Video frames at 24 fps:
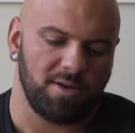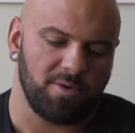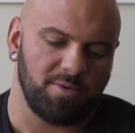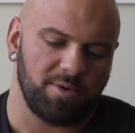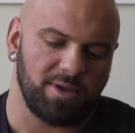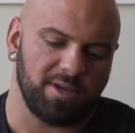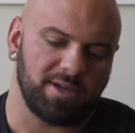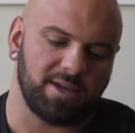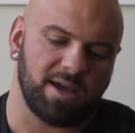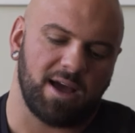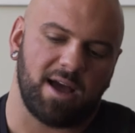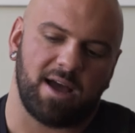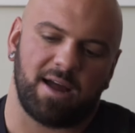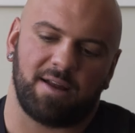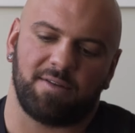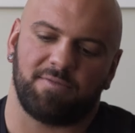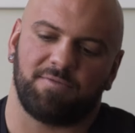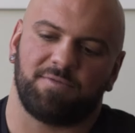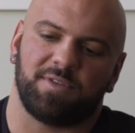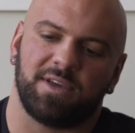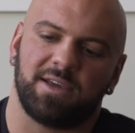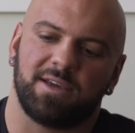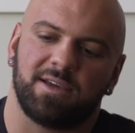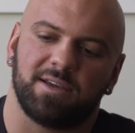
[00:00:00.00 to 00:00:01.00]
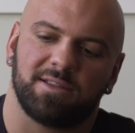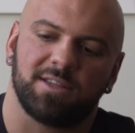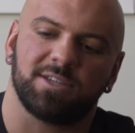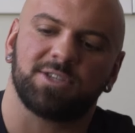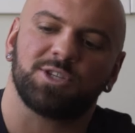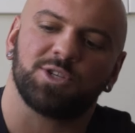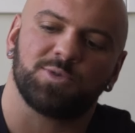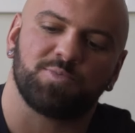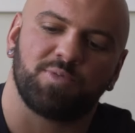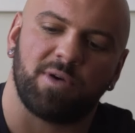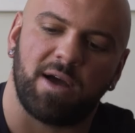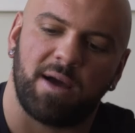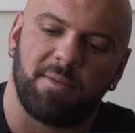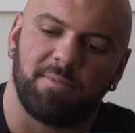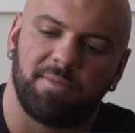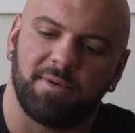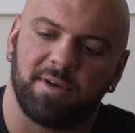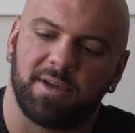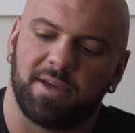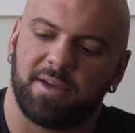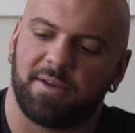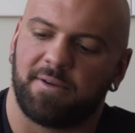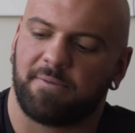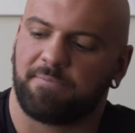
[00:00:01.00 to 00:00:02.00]
We got vegan. This is
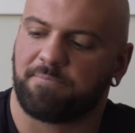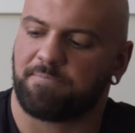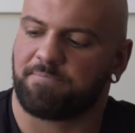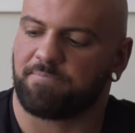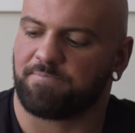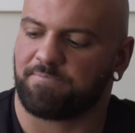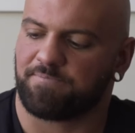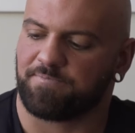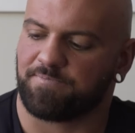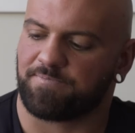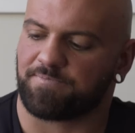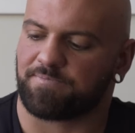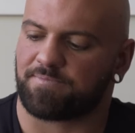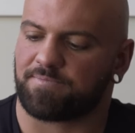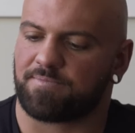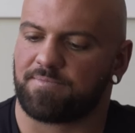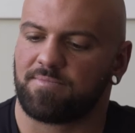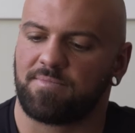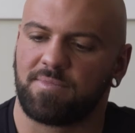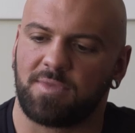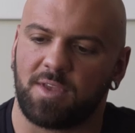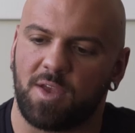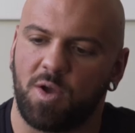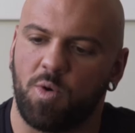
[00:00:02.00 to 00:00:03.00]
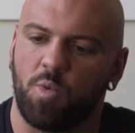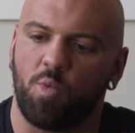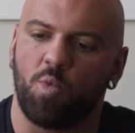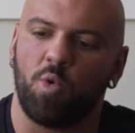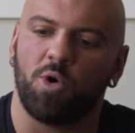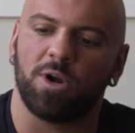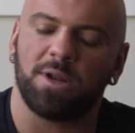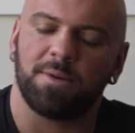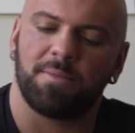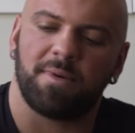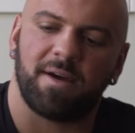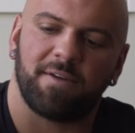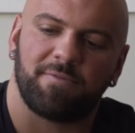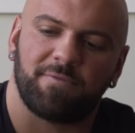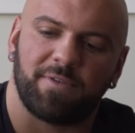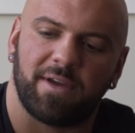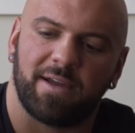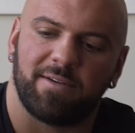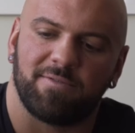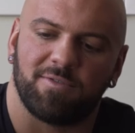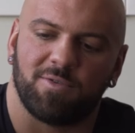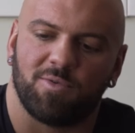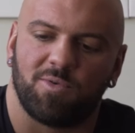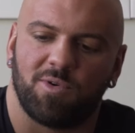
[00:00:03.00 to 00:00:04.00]
probably one of my
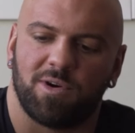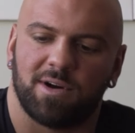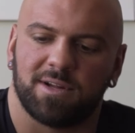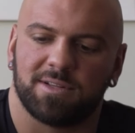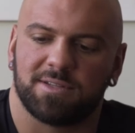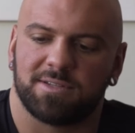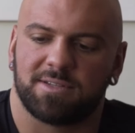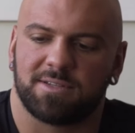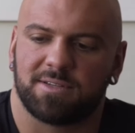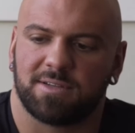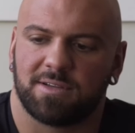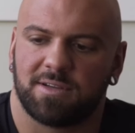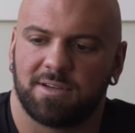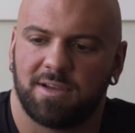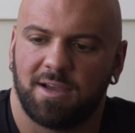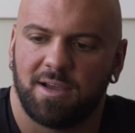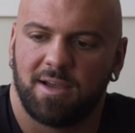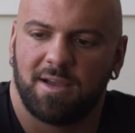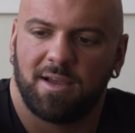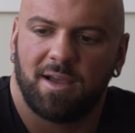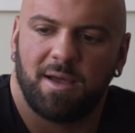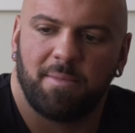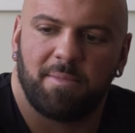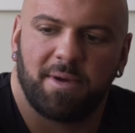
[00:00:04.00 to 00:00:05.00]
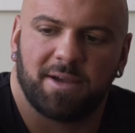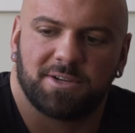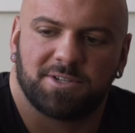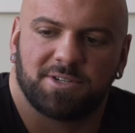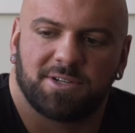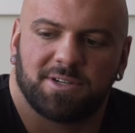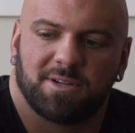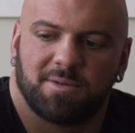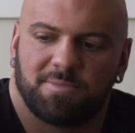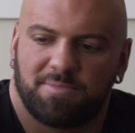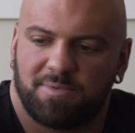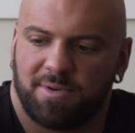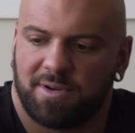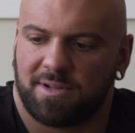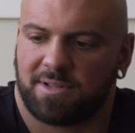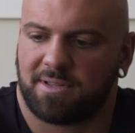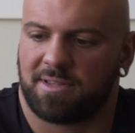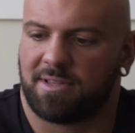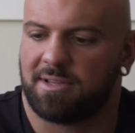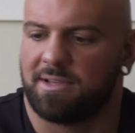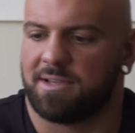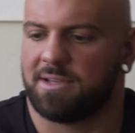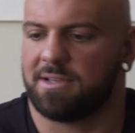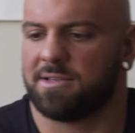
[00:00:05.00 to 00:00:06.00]
favorite ones. I'm actually going to put
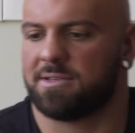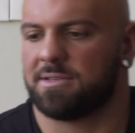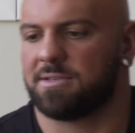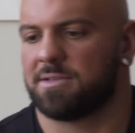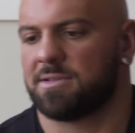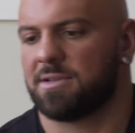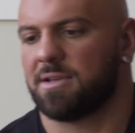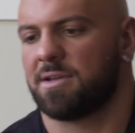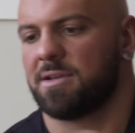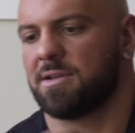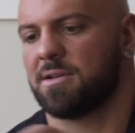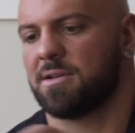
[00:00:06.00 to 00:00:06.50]
these,